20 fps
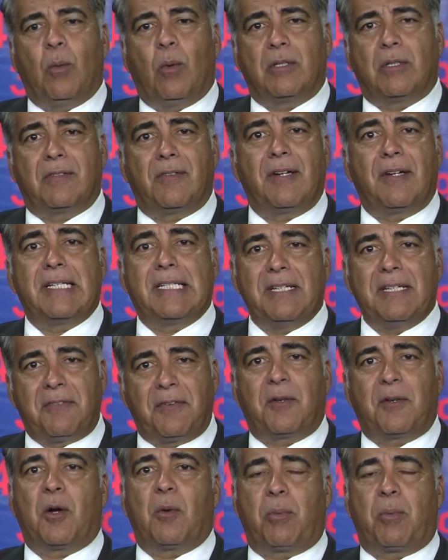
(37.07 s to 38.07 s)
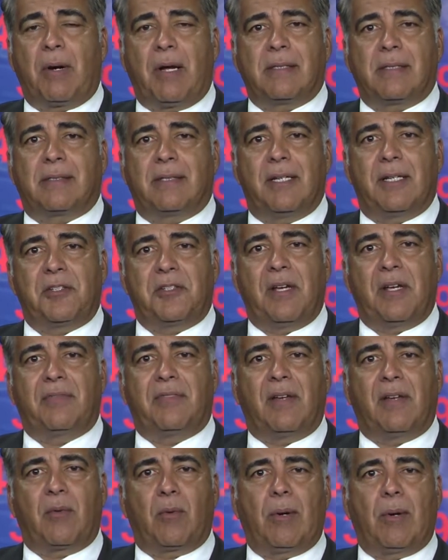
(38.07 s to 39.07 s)
Well, it's a very difficult process. You have
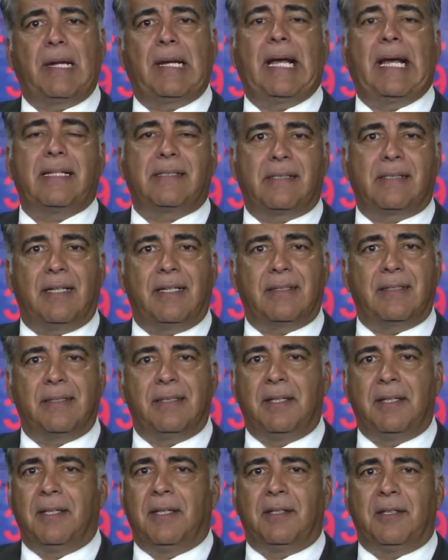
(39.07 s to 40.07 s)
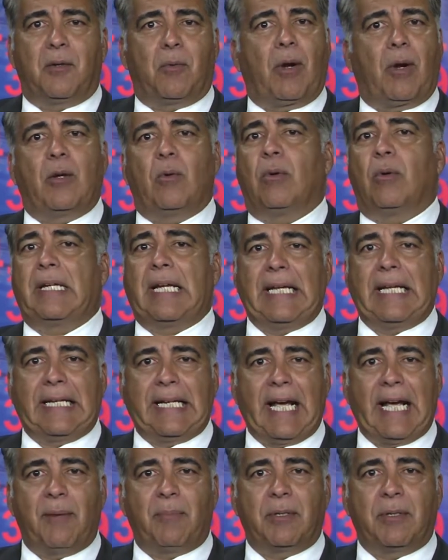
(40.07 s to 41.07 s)
to have the right asset, the right working
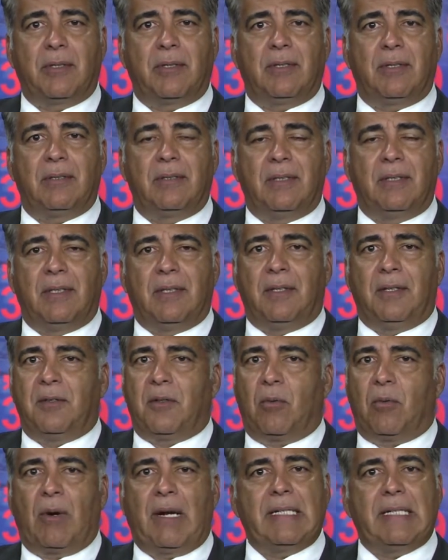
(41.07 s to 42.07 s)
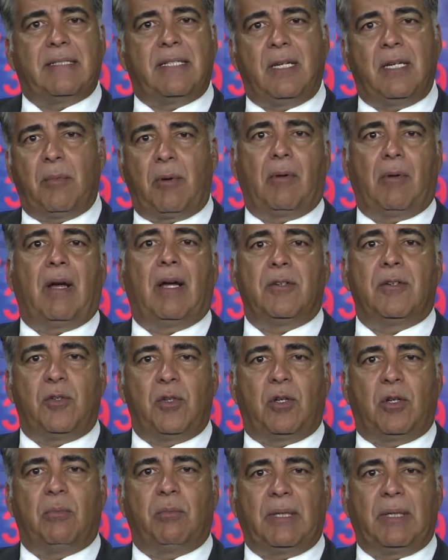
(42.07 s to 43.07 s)
capital, the right team around
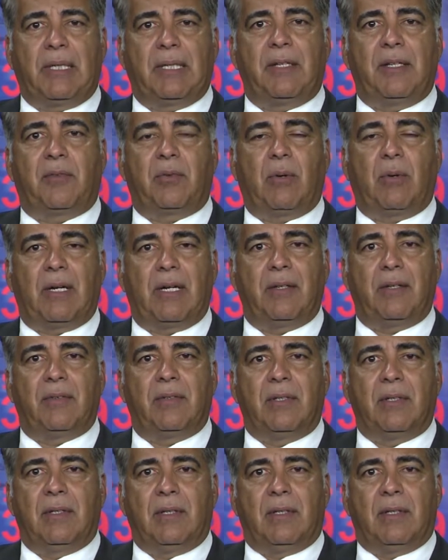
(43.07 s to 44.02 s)
you compliance wise.